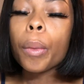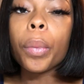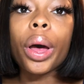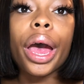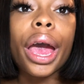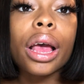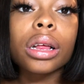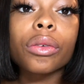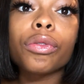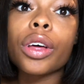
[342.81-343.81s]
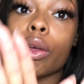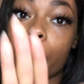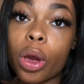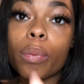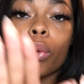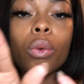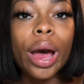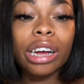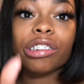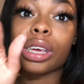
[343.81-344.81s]
But for the people who
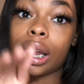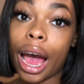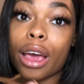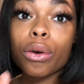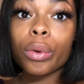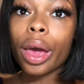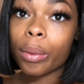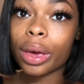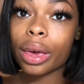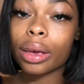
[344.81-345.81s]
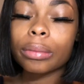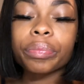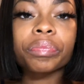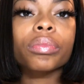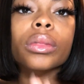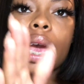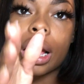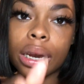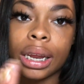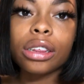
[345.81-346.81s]
actually like who they with,
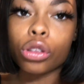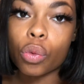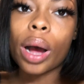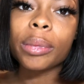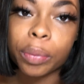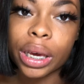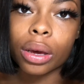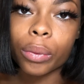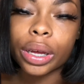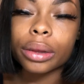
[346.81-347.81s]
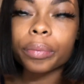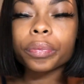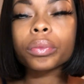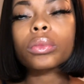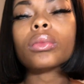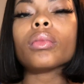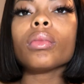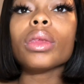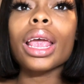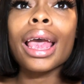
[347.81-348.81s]
this is who I'm speaking with.
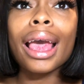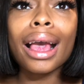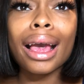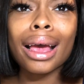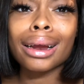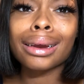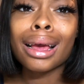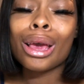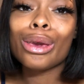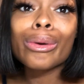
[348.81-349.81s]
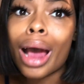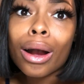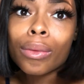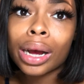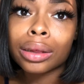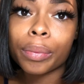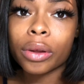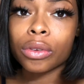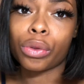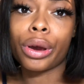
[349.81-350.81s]
And you're not gonna rise up
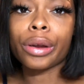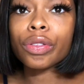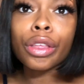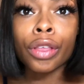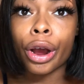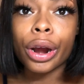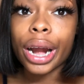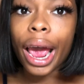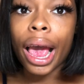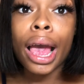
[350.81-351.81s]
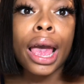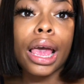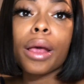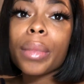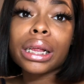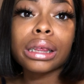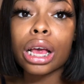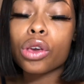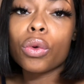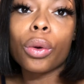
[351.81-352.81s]
on the third day. It may
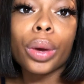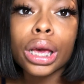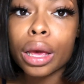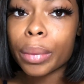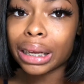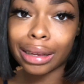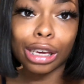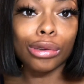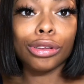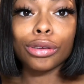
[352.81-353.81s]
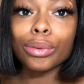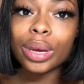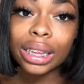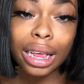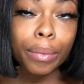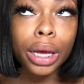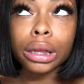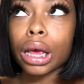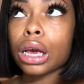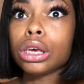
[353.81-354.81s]
take you a week. It may take you 2 weeks. It may
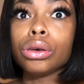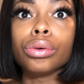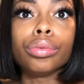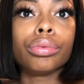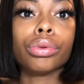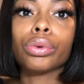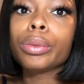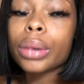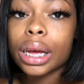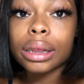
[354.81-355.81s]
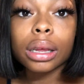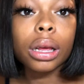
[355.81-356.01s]
take you 3 months.